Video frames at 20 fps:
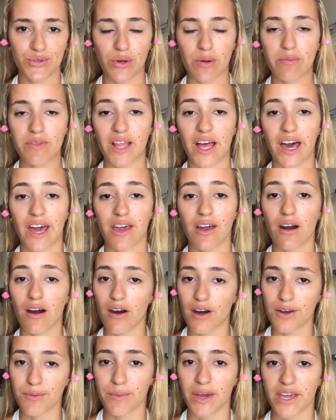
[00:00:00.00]
to apply
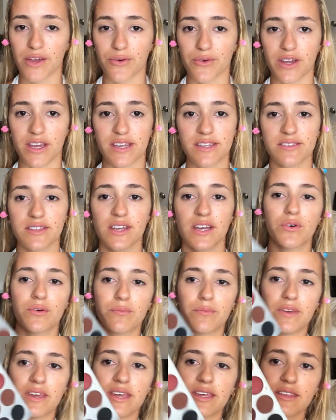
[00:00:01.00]
on my crease will
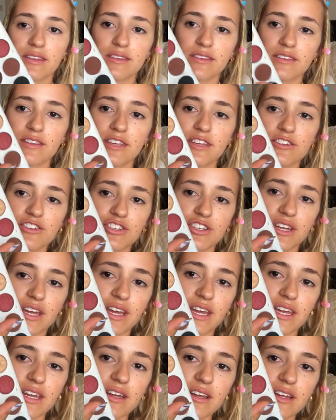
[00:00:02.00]
be this
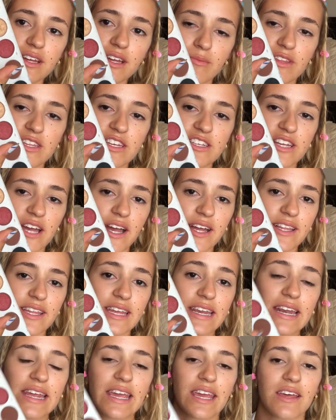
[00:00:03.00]
shade from the
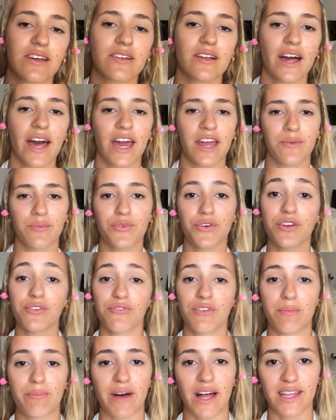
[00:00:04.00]
Jaclyn Hill and
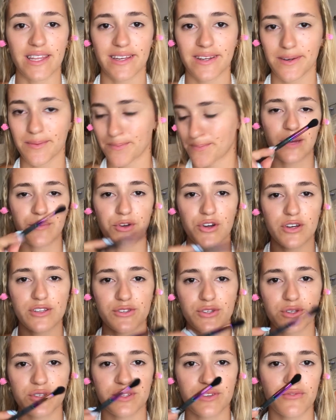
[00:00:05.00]
Morphe palette. I'm going
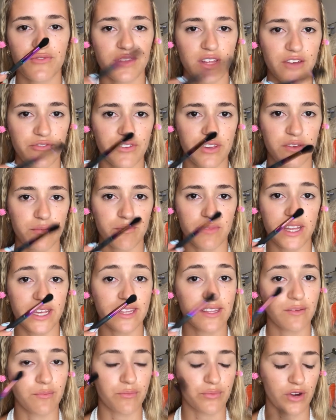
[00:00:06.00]
to use a fluffy
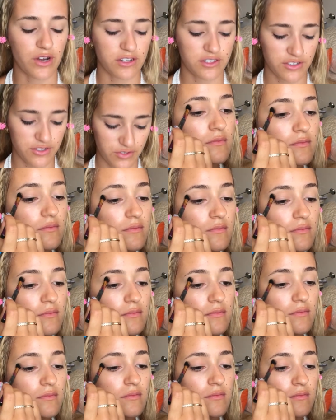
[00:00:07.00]
blending brush to
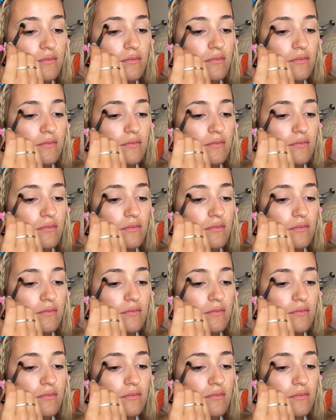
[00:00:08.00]
apply it.